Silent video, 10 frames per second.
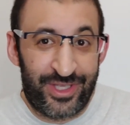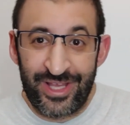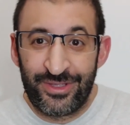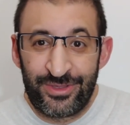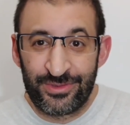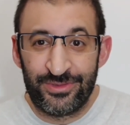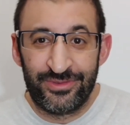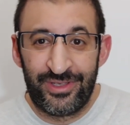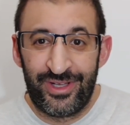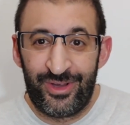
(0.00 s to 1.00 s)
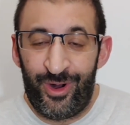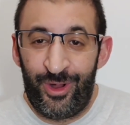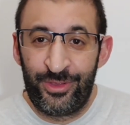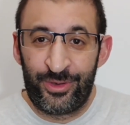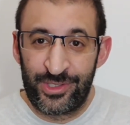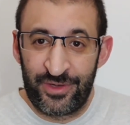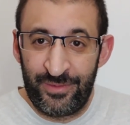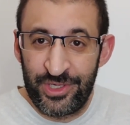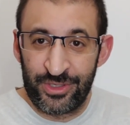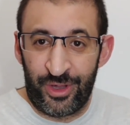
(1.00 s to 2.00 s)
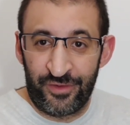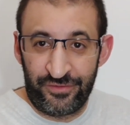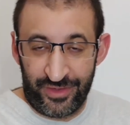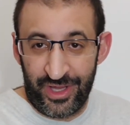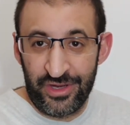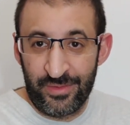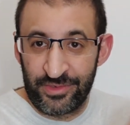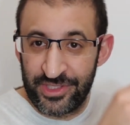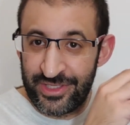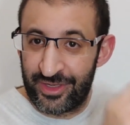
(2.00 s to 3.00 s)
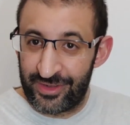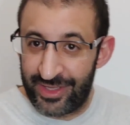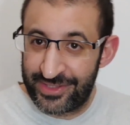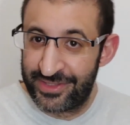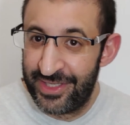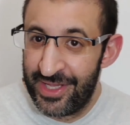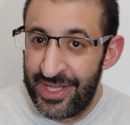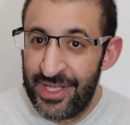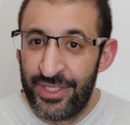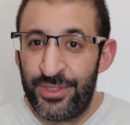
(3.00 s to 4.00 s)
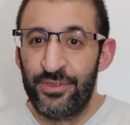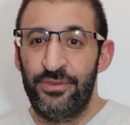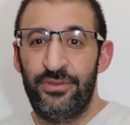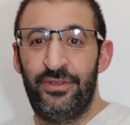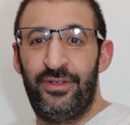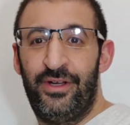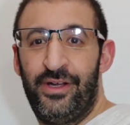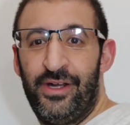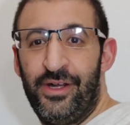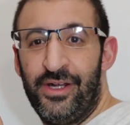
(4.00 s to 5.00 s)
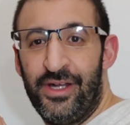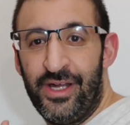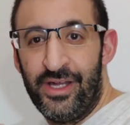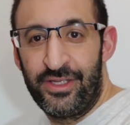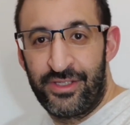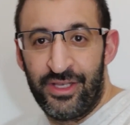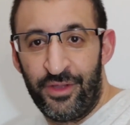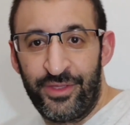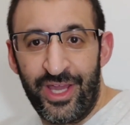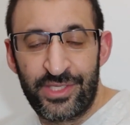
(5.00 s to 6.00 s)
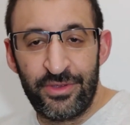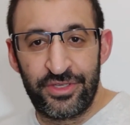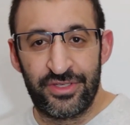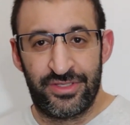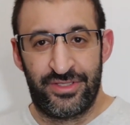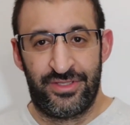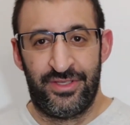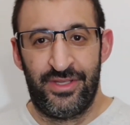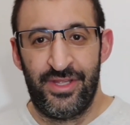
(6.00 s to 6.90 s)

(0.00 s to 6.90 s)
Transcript: We can do all transformation of anonymous inner class to a Lambda expression.